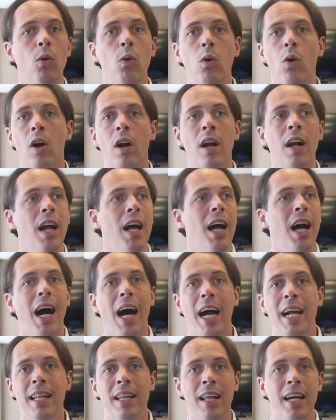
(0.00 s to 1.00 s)
or
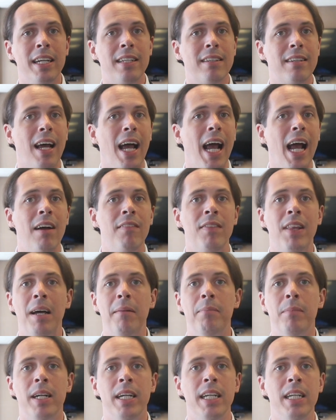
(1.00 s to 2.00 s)
I'd like to have
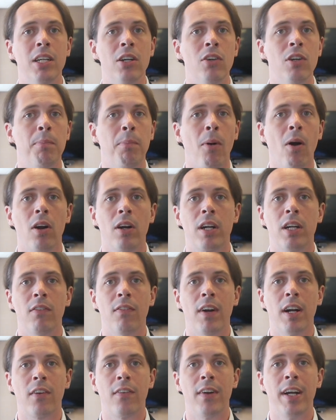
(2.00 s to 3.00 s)
that money go to park
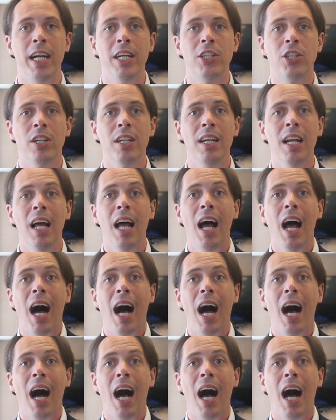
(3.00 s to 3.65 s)
and recreation,